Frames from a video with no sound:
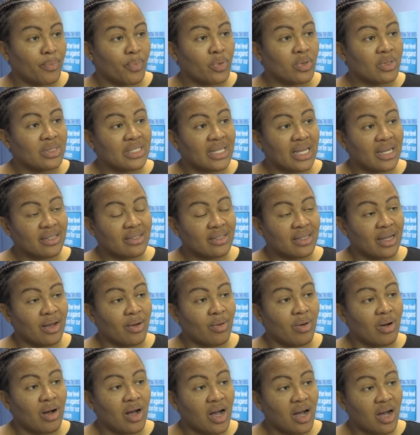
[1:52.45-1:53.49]
protecting
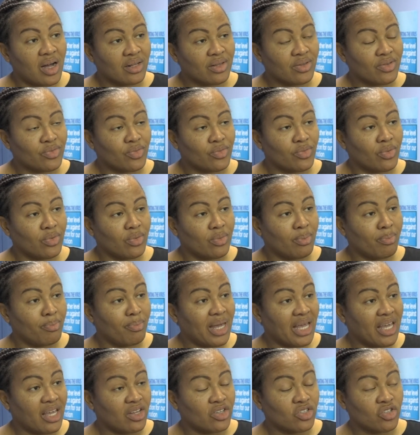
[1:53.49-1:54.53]
our heart through
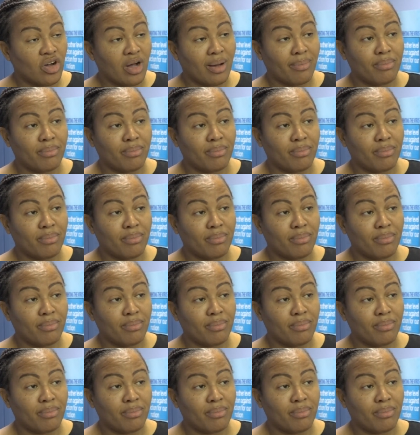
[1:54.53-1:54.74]
making sure